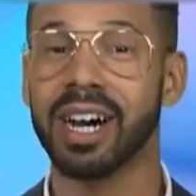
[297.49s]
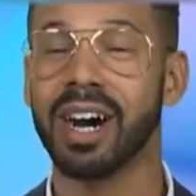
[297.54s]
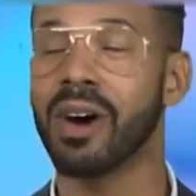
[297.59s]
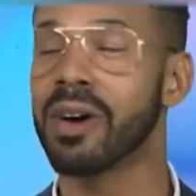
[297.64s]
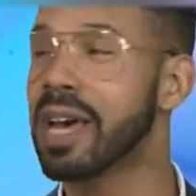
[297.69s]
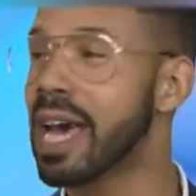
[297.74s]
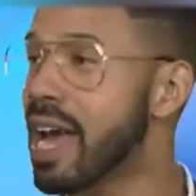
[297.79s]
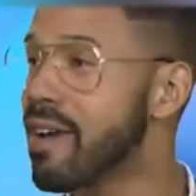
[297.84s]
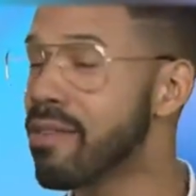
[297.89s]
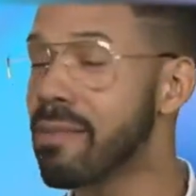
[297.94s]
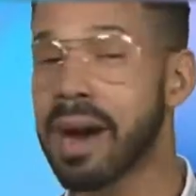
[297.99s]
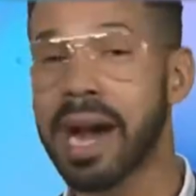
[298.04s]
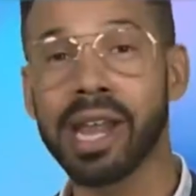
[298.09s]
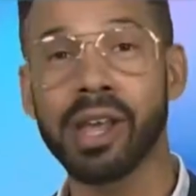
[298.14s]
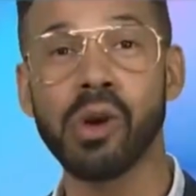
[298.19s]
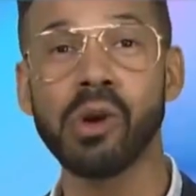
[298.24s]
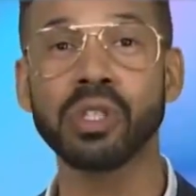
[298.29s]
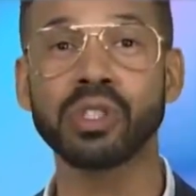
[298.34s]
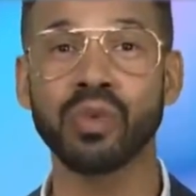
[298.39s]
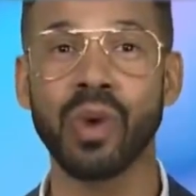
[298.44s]
Okay,
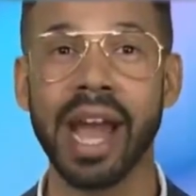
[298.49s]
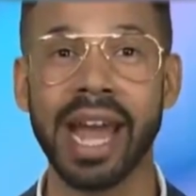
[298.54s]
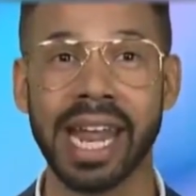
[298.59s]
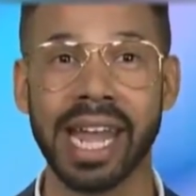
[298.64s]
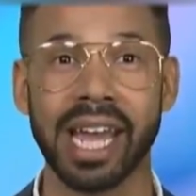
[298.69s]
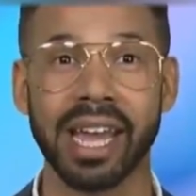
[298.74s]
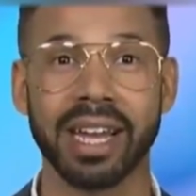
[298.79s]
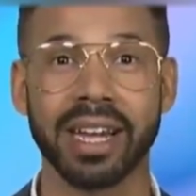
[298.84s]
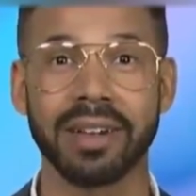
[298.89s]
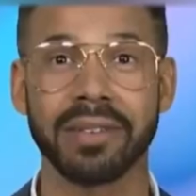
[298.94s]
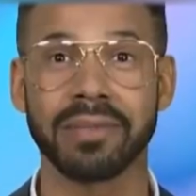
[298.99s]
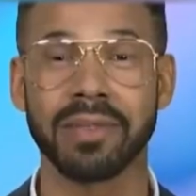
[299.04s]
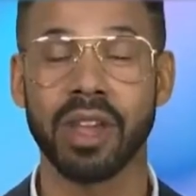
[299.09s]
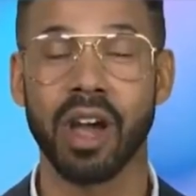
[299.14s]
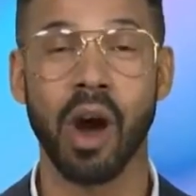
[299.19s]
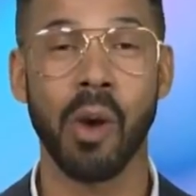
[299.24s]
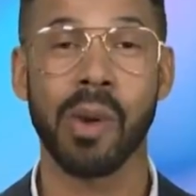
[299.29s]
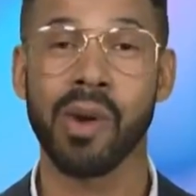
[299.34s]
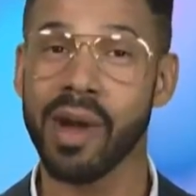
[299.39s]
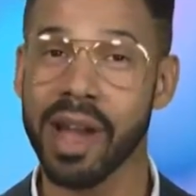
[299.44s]
everybody, who's ready?
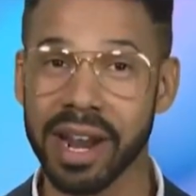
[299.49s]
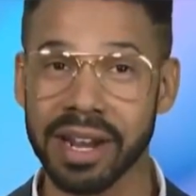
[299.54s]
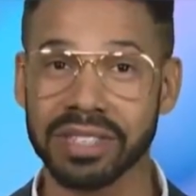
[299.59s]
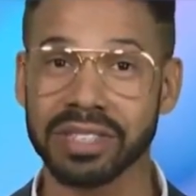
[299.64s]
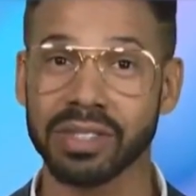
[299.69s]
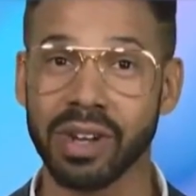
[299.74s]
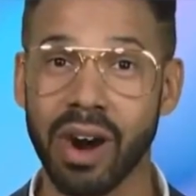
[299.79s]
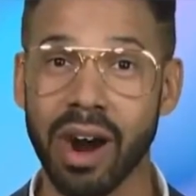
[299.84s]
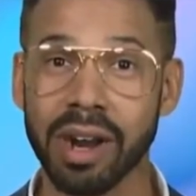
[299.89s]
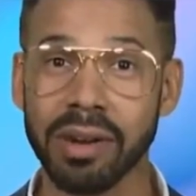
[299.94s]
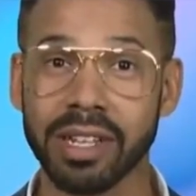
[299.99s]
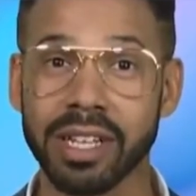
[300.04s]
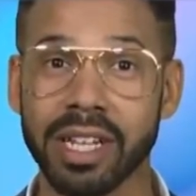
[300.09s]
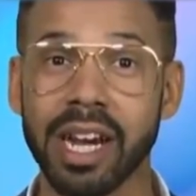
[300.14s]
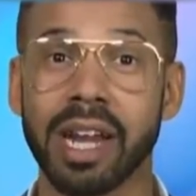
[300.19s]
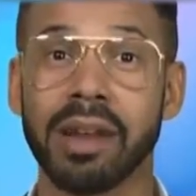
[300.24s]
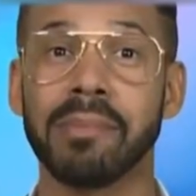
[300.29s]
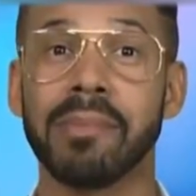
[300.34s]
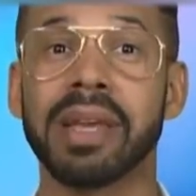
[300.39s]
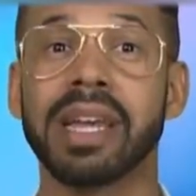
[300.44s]
Are we ready to start?
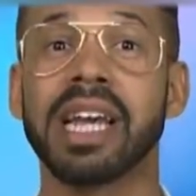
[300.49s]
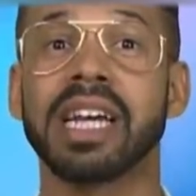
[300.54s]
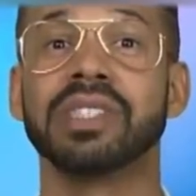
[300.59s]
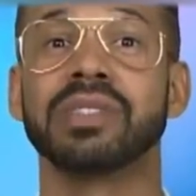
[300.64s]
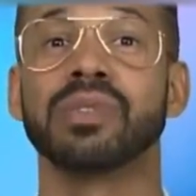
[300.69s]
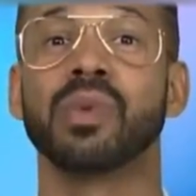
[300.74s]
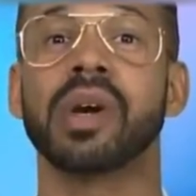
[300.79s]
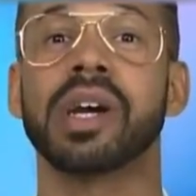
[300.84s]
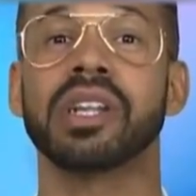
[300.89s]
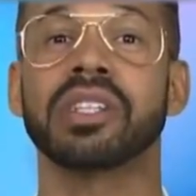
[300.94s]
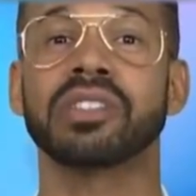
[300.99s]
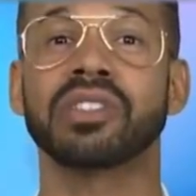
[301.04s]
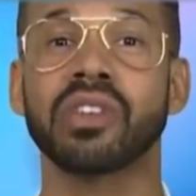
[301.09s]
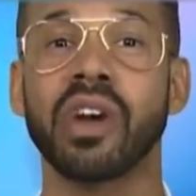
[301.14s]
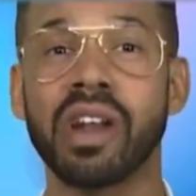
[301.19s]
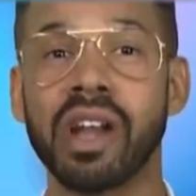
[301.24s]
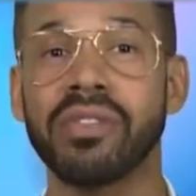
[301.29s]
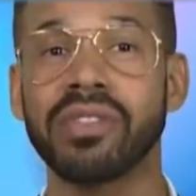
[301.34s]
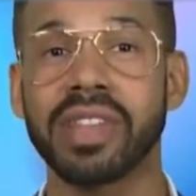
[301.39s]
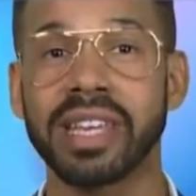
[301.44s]
Good, because we're going to
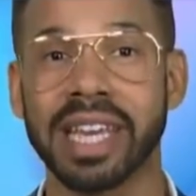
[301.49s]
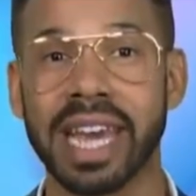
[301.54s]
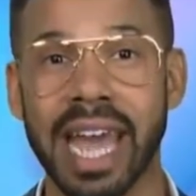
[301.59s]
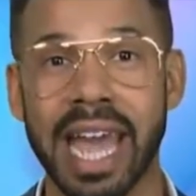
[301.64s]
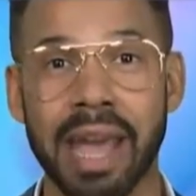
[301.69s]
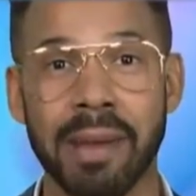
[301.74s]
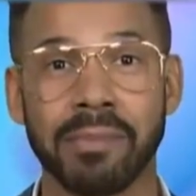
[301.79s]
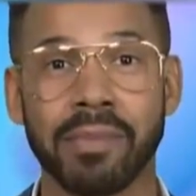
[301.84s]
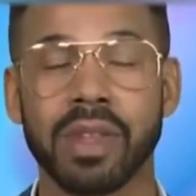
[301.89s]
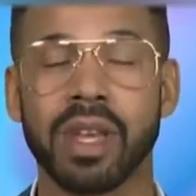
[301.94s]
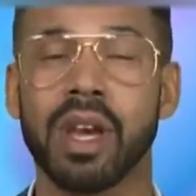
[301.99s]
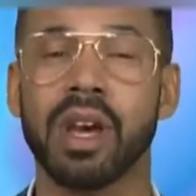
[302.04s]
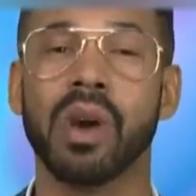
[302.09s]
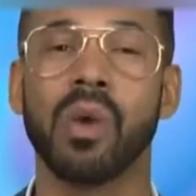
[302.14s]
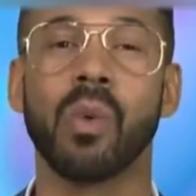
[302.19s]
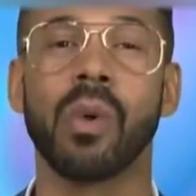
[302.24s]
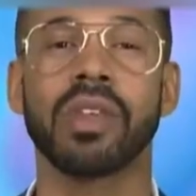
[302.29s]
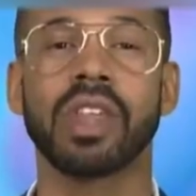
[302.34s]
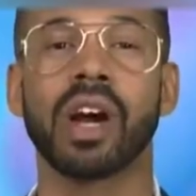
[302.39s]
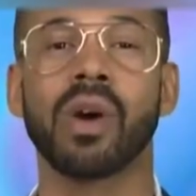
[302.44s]
start off the game
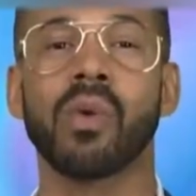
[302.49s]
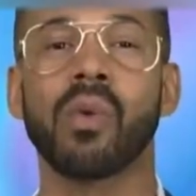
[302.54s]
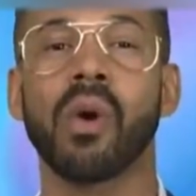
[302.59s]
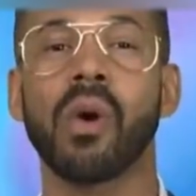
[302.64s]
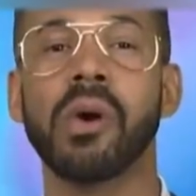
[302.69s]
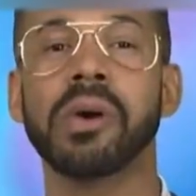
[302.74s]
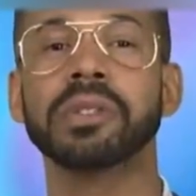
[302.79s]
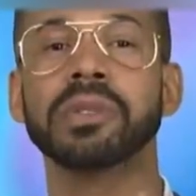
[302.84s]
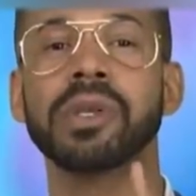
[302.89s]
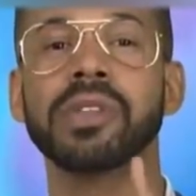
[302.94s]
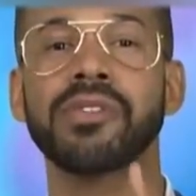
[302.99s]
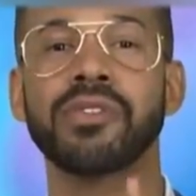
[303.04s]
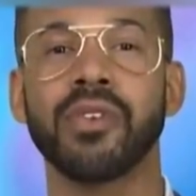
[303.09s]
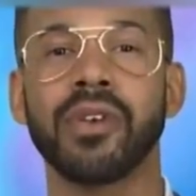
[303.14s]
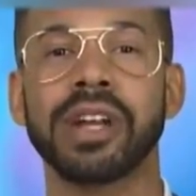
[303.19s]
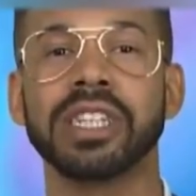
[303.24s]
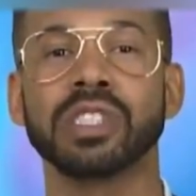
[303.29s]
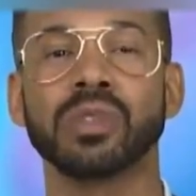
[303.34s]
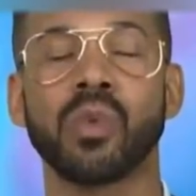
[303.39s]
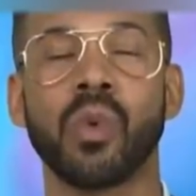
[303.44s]
with our Words with
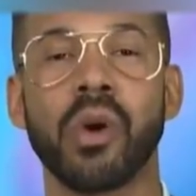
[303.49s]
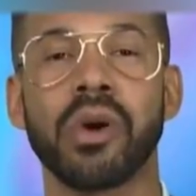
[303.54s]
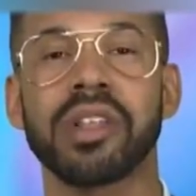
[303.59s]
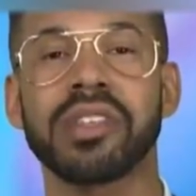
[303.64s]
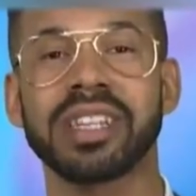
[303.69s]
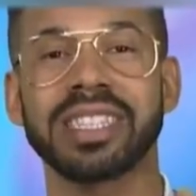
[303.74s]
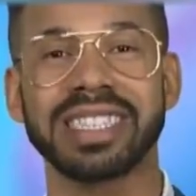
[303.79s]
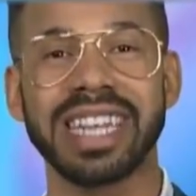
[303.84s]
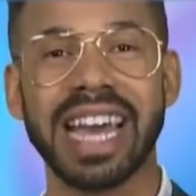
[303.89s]
Friends word of the